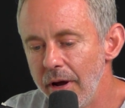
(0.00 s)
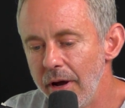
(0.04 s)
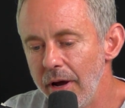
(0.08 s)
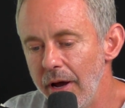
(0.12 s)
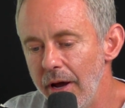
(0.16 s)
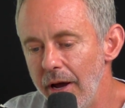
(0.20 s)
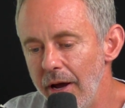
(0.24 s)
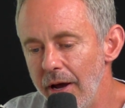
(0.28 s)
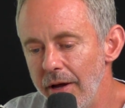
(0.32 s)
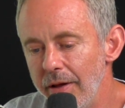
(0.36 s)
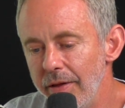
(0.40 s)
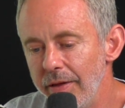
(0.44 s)

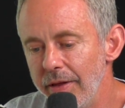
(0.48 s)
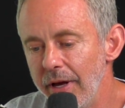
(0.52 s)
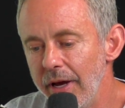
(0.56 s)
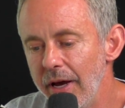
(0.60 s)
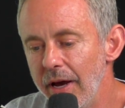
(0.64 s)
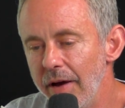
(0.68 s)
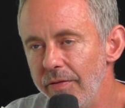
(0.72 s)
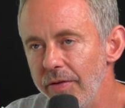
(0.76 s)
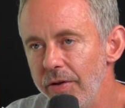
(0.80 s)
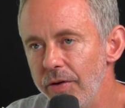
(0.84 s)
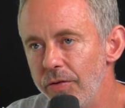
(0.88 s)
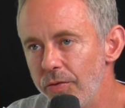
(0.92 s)
and they
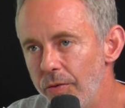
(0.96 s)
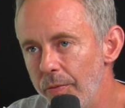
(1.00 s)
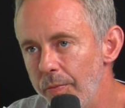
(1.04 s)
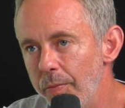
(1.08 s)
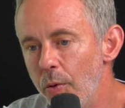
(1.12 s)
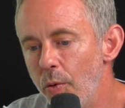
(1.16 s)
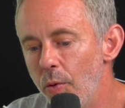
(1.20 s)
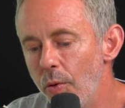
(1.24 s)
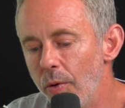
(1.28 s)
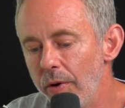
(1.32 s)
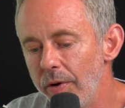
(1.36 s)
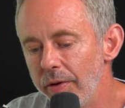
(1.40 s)
have this
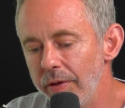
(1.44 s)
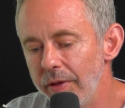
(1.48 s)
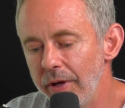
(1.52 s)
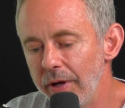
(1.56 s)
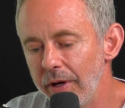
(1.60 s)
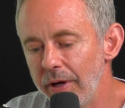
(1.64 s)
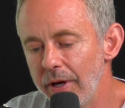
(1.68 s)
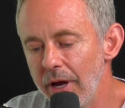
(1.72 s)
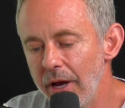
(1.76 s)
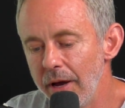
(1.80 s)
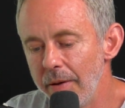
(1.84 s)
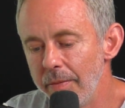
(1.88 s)
report
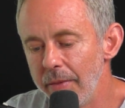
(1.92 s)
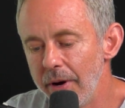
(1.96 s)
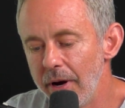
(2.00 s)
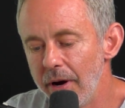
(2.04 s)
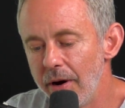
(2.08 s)
that came